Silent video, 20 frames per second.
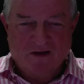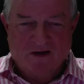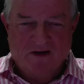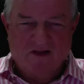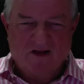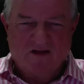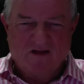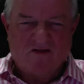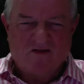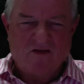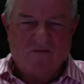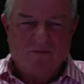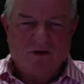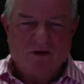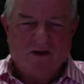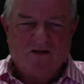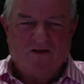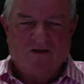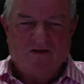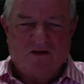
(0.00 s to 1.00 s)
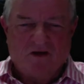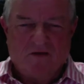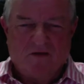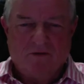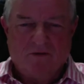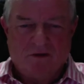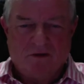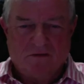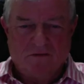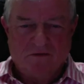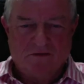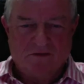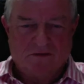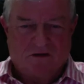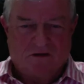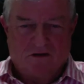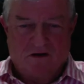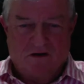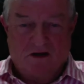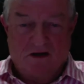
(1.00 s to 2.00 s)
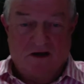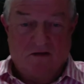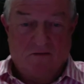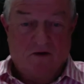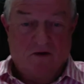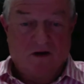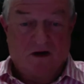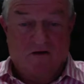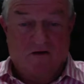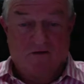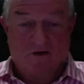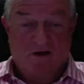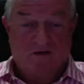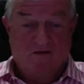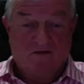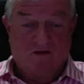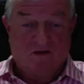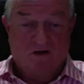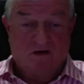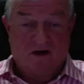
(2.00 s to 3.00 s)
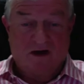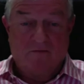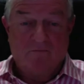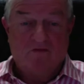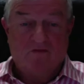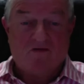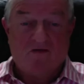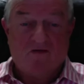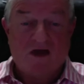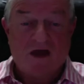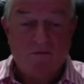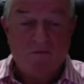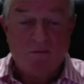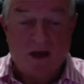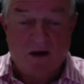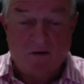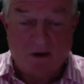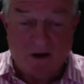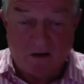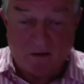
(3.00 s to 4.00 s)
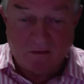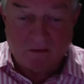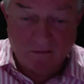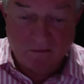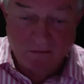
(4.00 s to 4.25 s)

Now, that's simplistic, but it was kind of, how am I going to reconcile it and stay married?